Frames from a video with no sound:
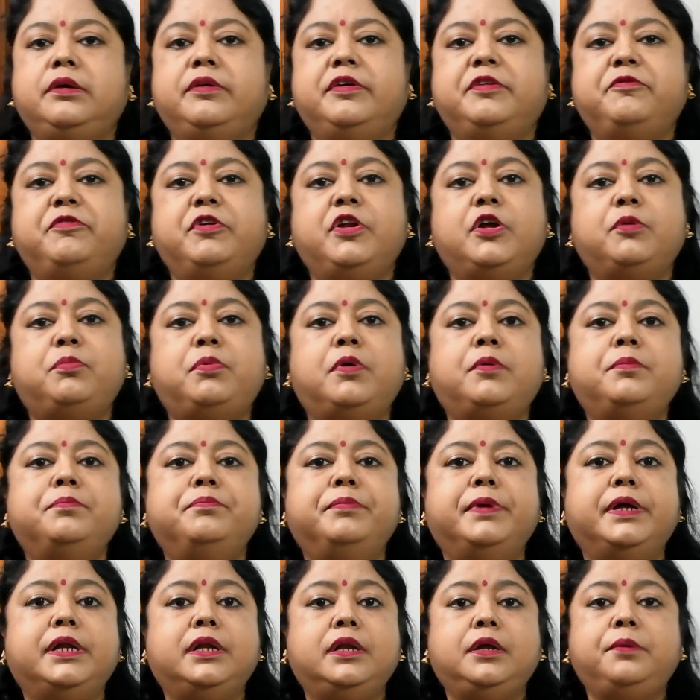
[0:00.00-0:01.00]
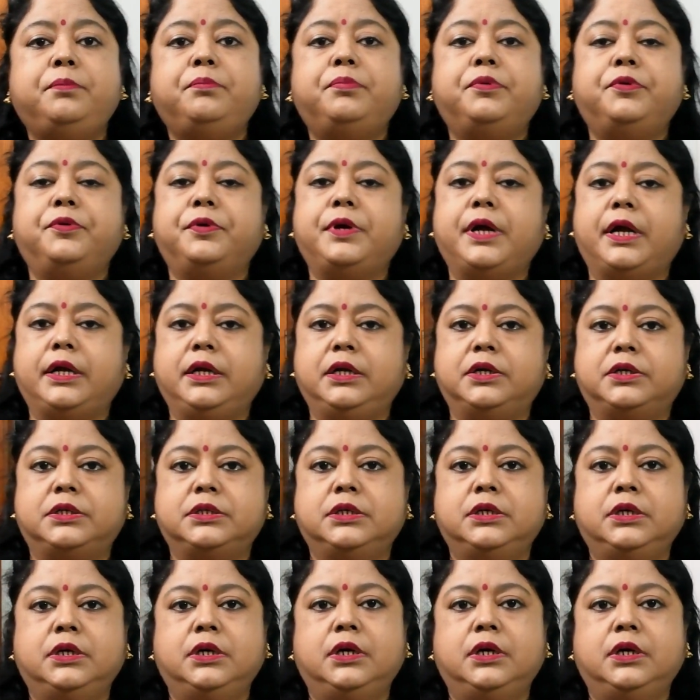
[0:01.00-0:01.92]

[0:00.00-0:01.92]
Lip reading: envelope of mainly prokaryote,